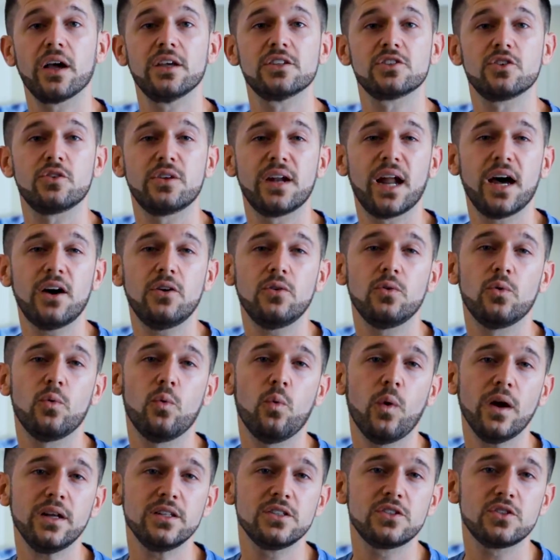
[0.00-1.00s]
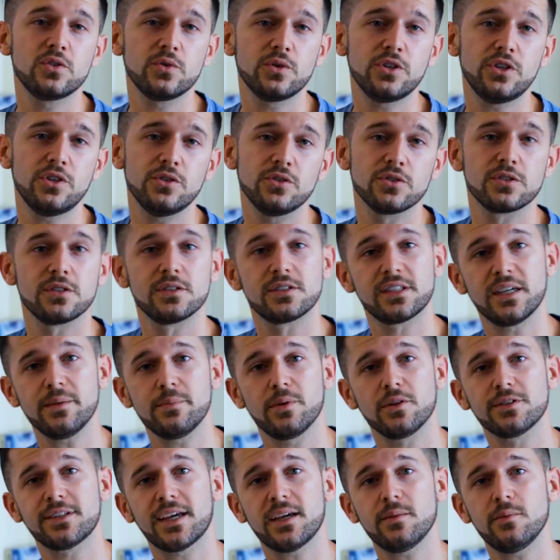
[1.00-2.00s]
Okay, so now when to use
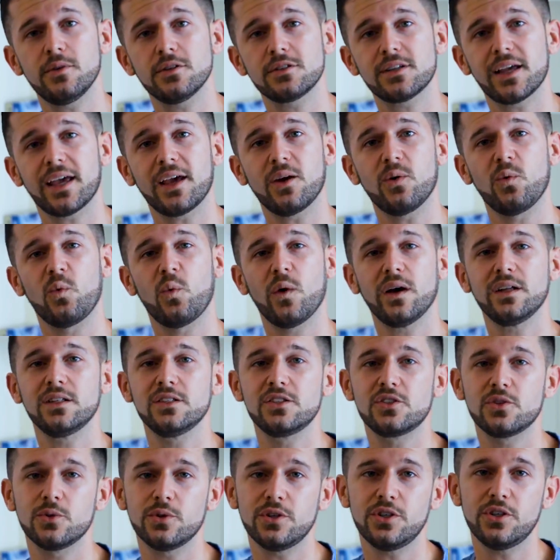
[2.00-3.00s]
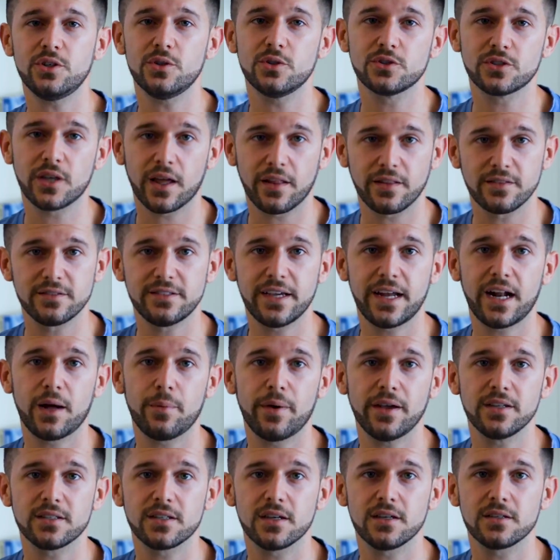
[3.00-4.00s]
simple tables and when to use
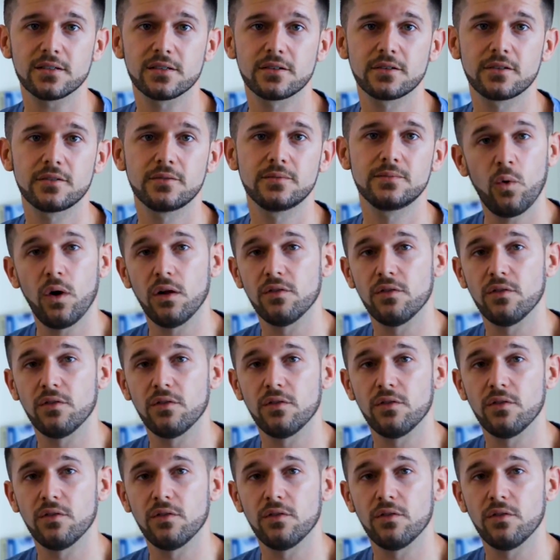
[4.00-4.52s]
databases.